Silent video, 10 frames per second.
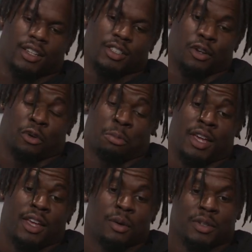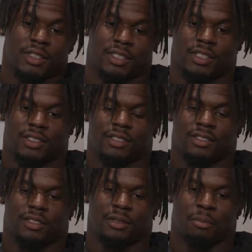So for me, it was
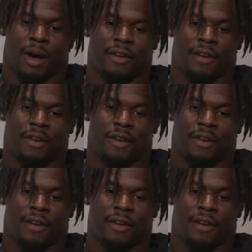my